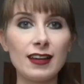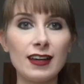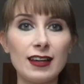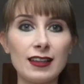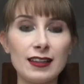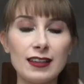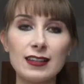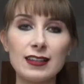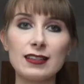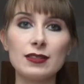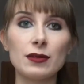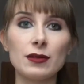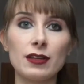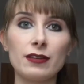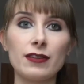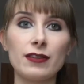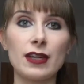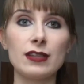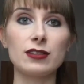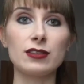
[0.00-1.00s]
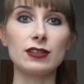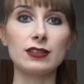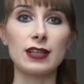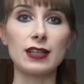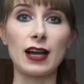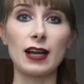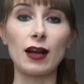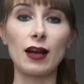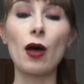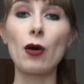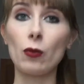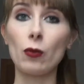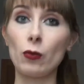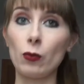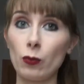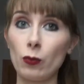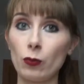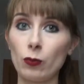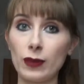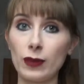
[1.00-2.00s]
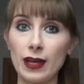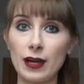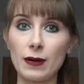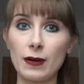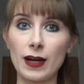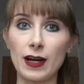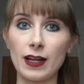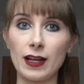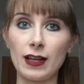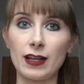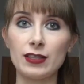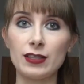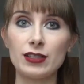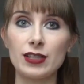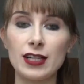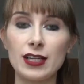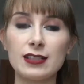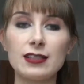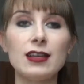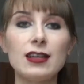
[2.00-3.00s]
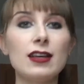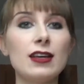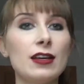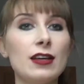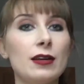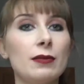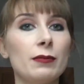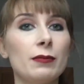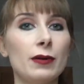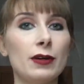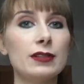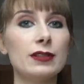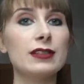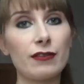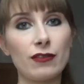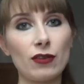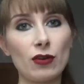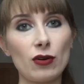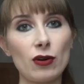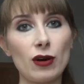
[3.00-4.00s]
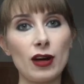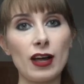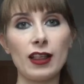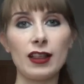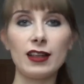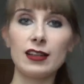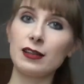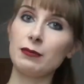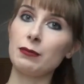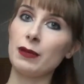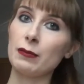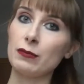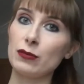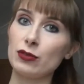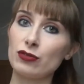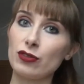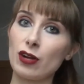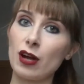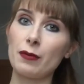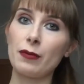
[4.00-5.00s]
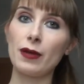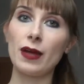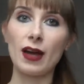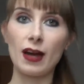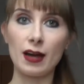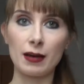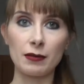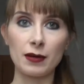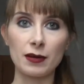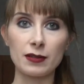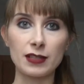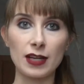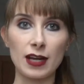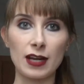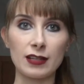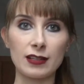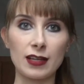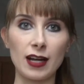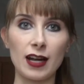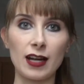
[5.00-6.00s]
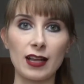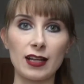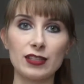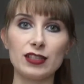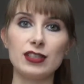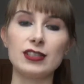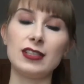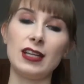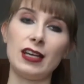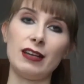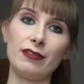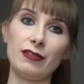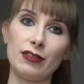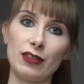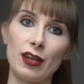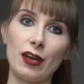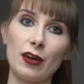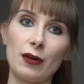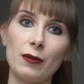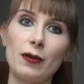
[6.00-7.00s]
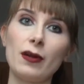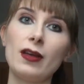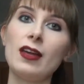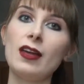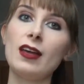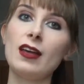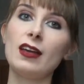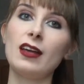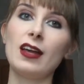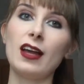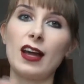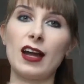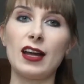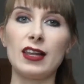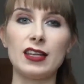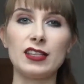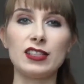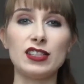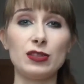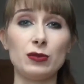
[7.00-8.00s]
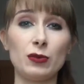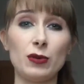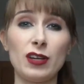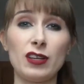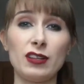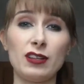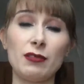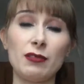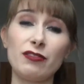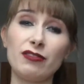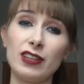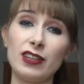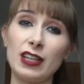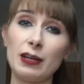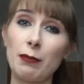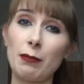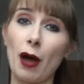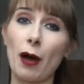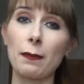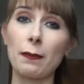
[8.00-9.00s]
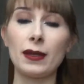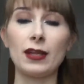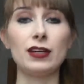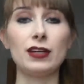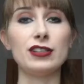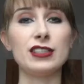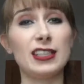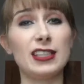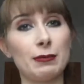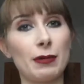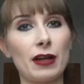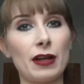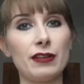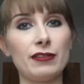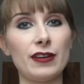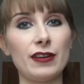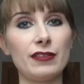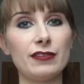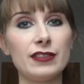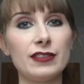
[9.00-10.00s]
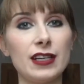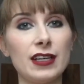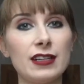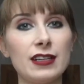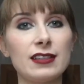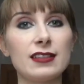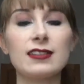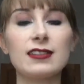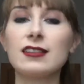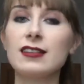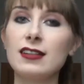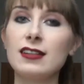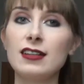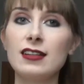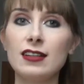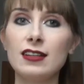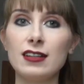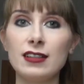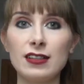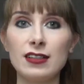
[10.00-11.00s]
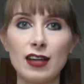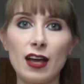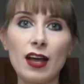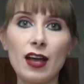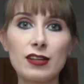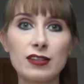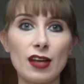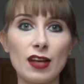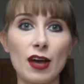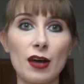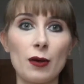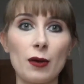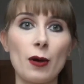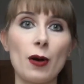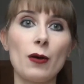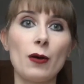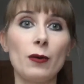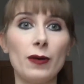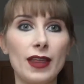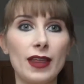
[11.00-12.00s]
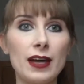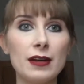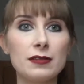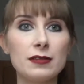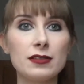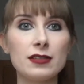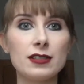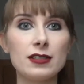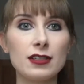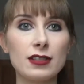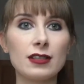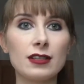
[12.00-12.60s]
And this is what the face looks like without eyelashes, but for a little bit more drama I'm going to add eyelashes, even though eyelashes weren't really popular until about the 50s. So without,